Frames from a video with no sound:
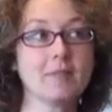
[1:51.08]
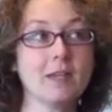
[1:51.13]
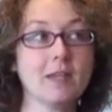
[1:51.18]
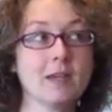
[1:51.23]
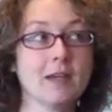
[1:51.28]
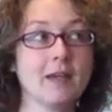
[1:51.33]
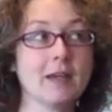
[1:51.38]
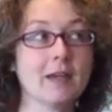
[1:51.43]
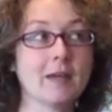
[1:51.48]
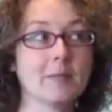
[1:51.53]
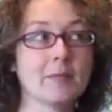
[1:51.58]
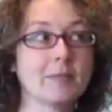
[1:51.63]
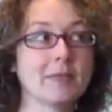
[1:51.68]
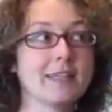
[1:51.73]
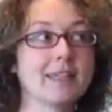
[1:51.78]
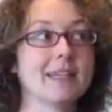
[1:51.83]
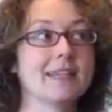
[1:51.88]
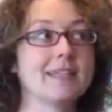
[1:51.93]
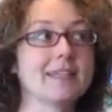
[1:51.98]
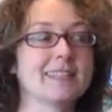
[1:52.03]
but
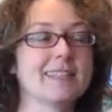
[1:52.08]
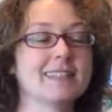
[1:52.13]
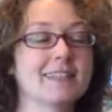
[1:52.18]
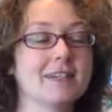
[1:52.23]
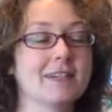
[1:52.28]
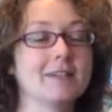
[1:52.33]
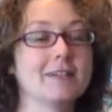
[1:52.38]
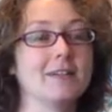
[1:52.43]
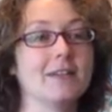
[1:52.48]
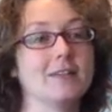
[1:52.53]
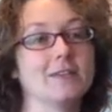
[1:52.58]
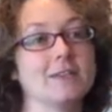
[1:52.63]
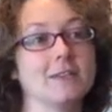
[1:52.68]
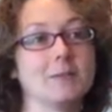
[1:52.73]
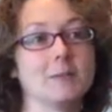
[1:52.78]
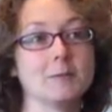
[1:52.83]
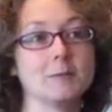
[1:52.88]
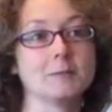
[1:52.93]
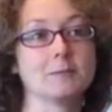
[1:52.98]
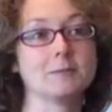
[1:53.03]
then I did start
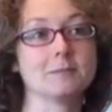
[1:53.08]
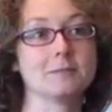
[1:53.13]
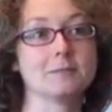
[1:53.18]
also